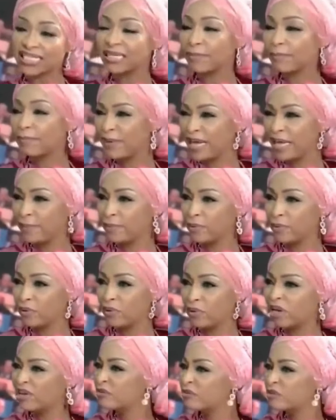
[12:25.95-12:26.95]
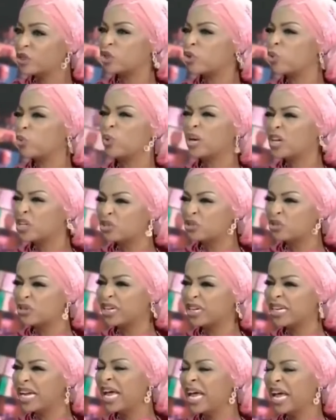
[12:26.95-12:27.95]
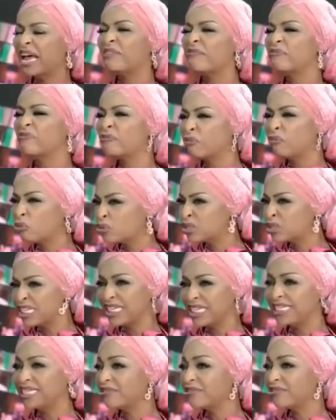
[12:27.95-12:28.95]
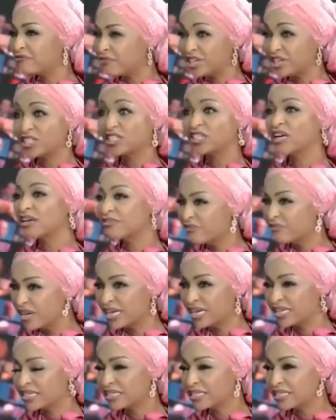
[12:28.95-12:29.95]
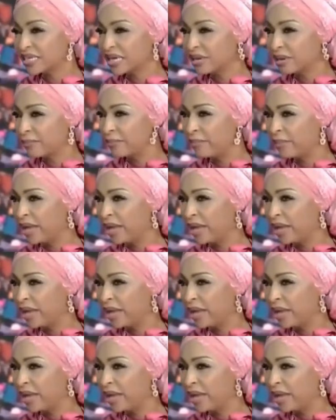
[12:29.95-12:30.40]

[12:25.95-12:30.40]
as a people of 240 different diverse